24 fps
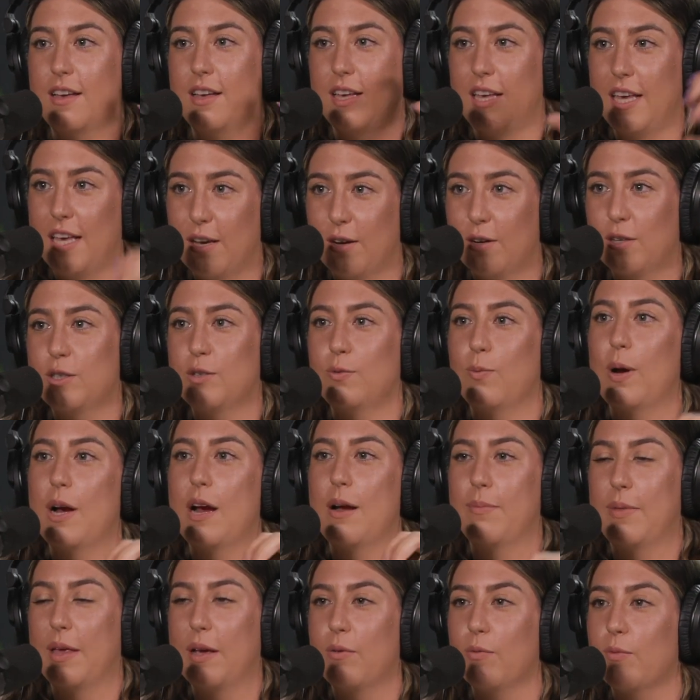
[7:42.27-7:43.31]
here's where
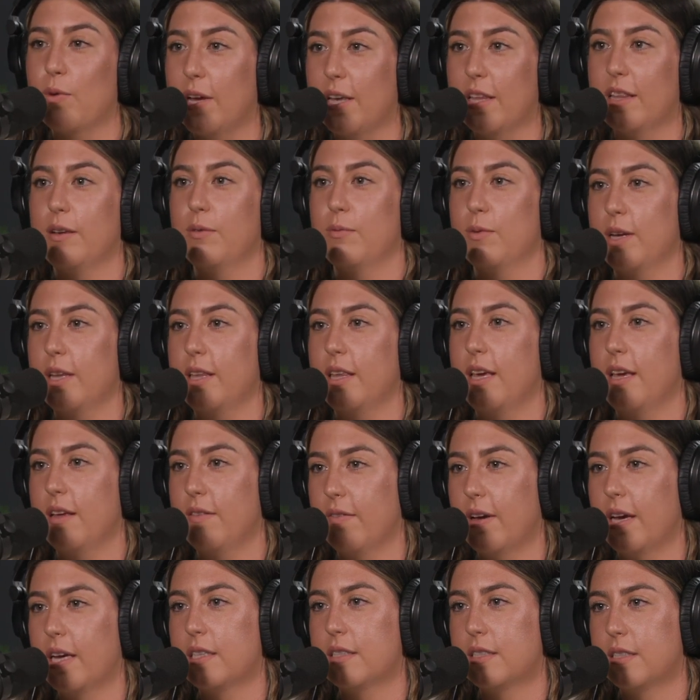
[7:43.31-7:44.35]
I'm like really, really
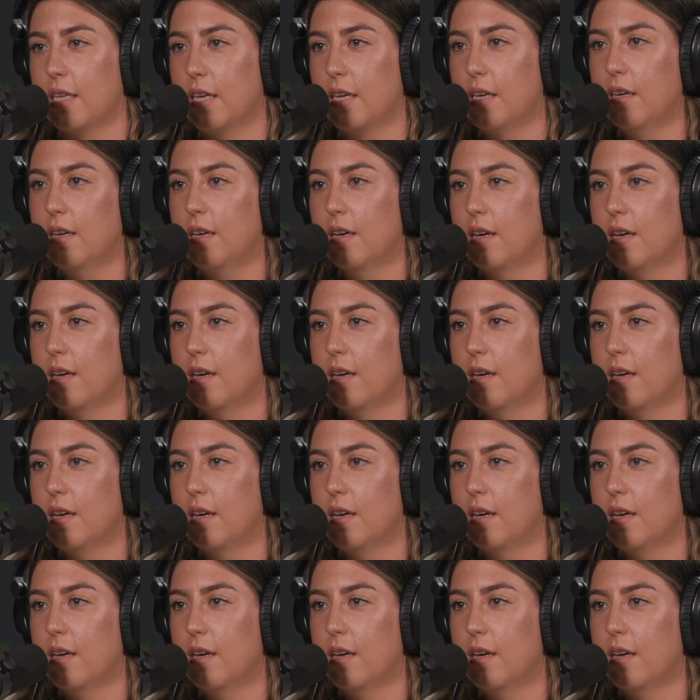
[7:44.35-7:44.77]
investing.